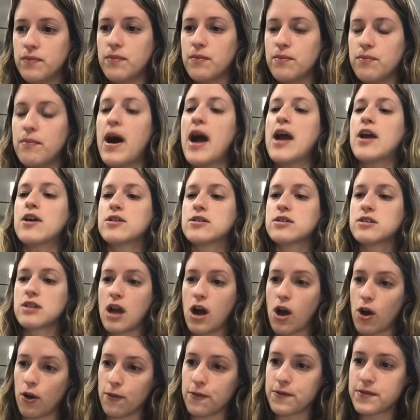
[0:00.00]
by
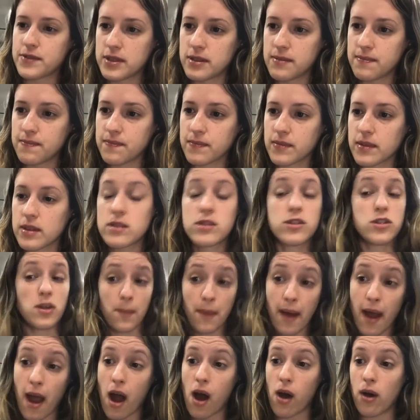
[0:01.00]
ourselves
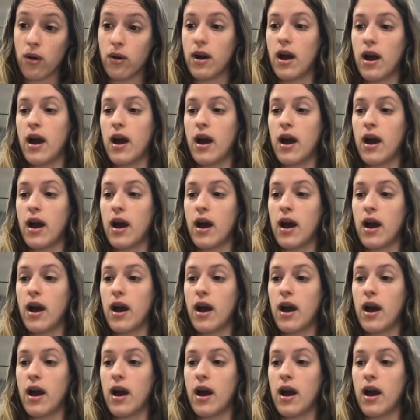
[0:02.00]
somehow.